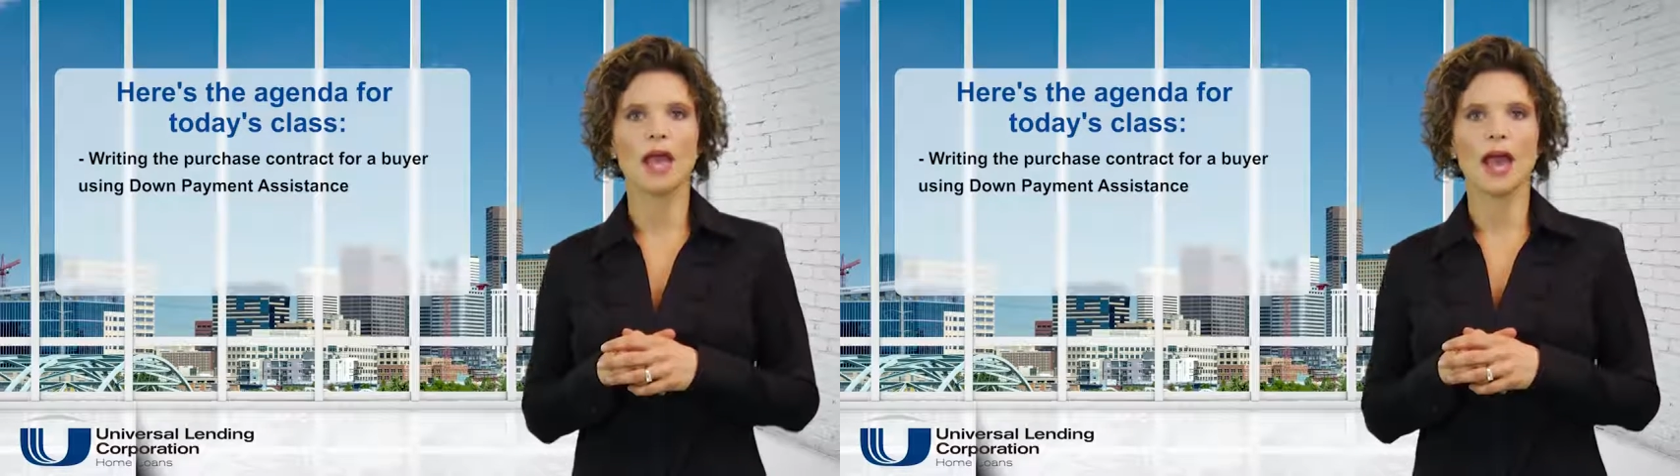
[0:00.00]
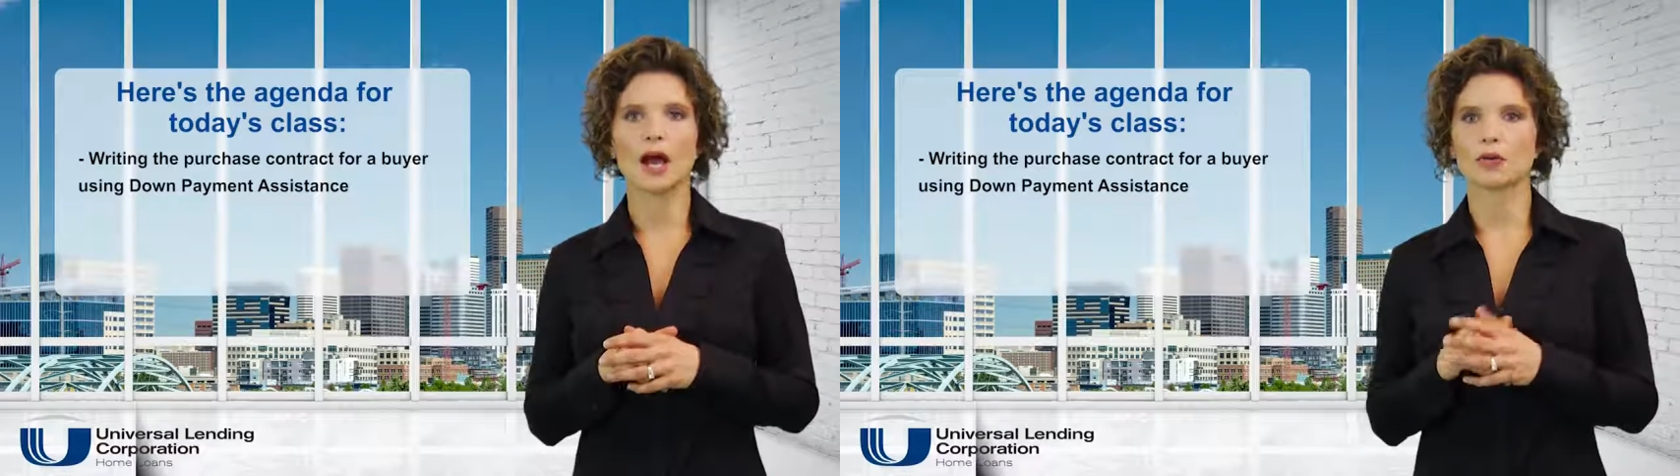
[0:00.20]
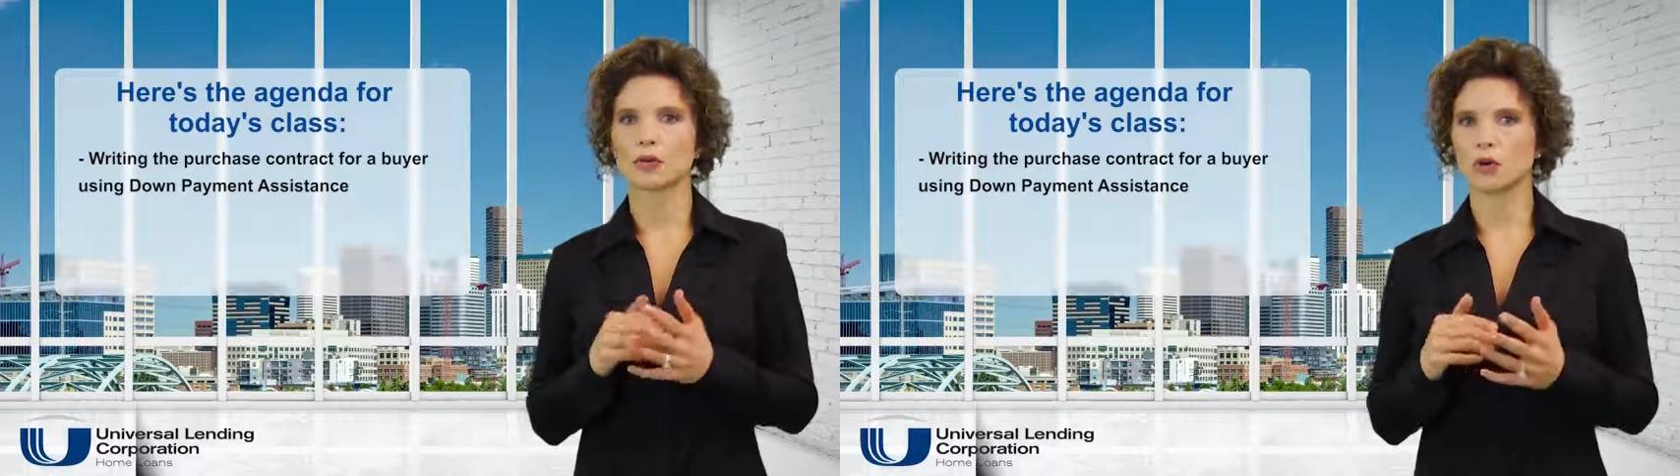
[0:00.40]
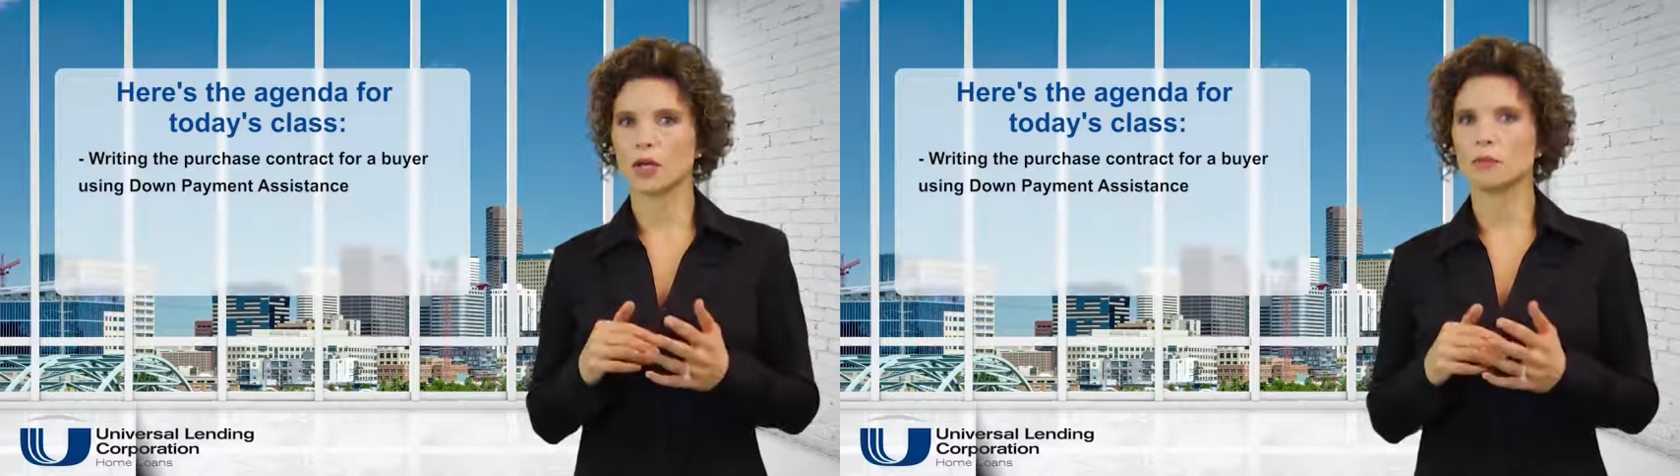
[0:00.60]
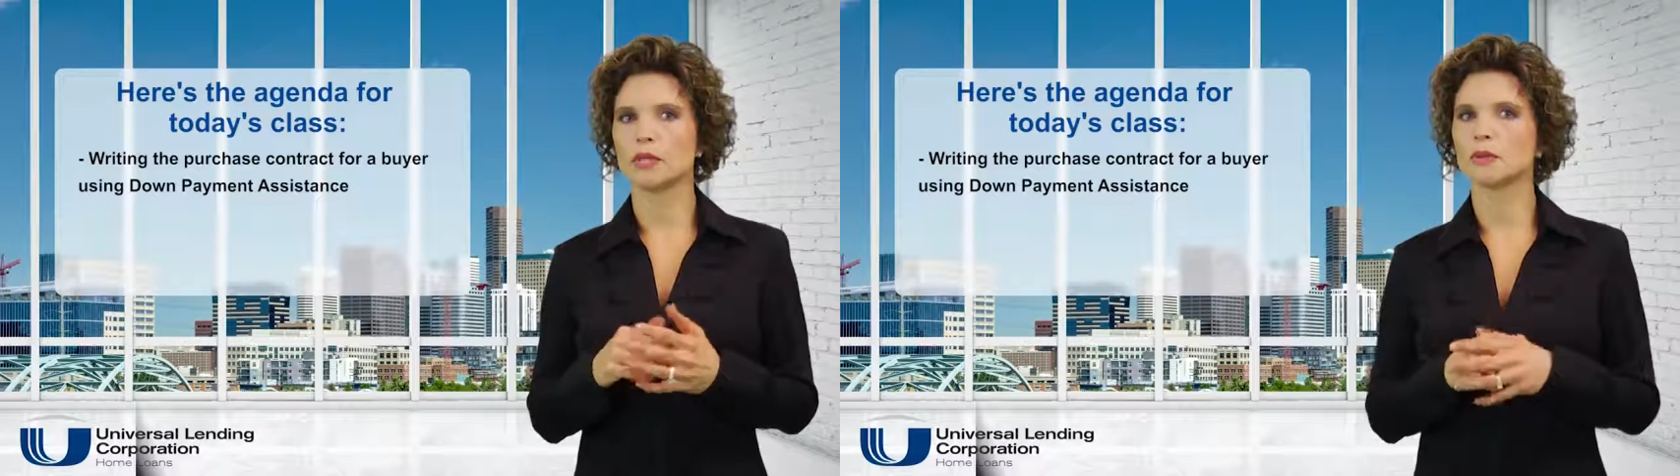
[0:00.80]
how they're
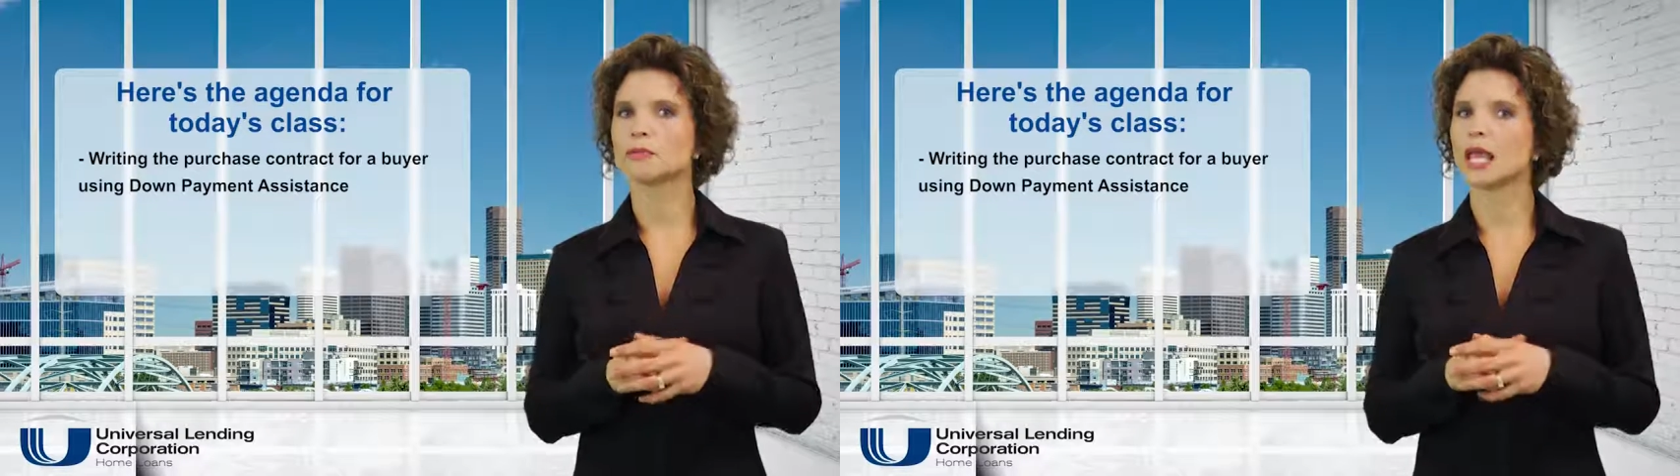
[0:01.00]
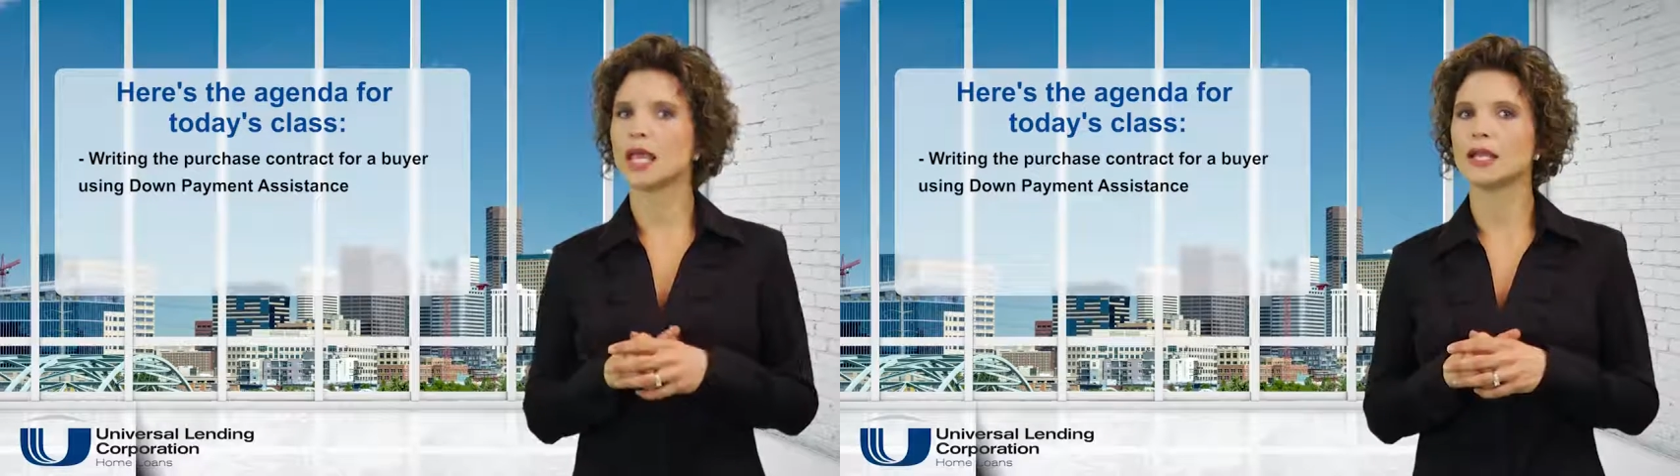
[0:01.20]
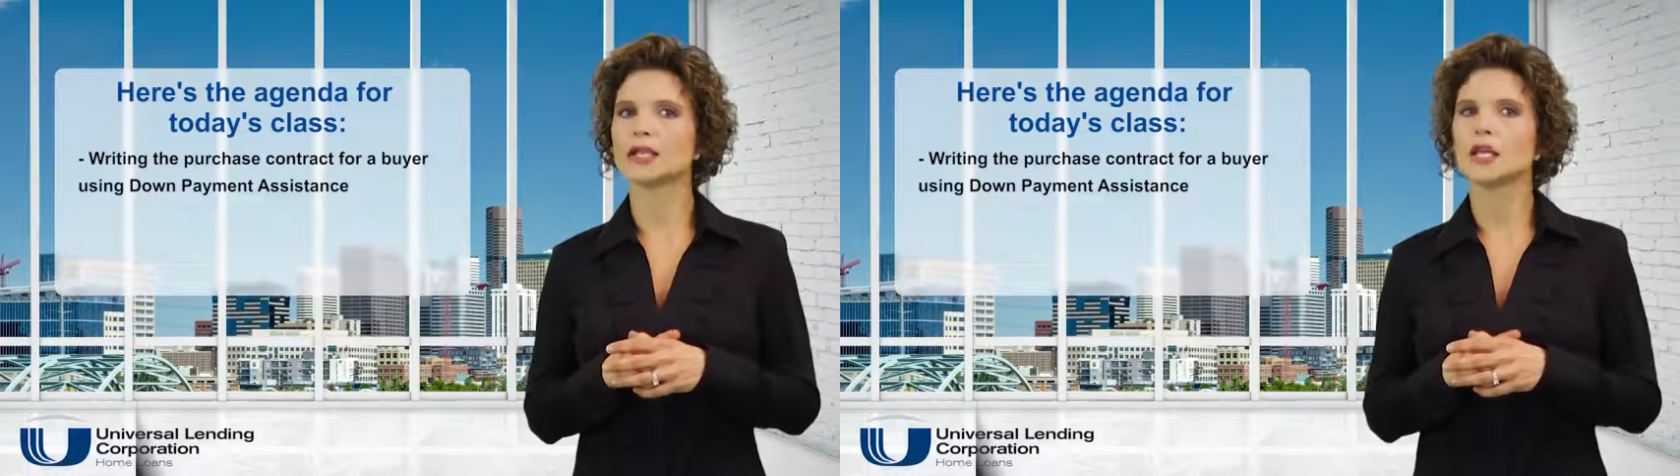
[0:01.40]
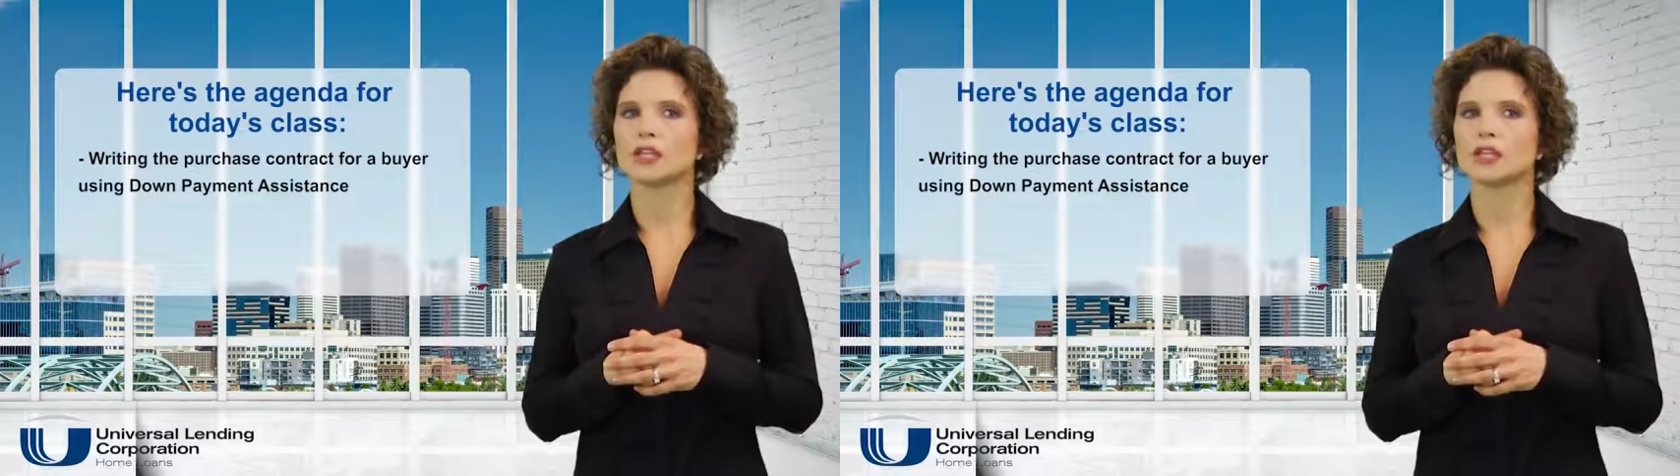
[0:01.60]
going to be obtained.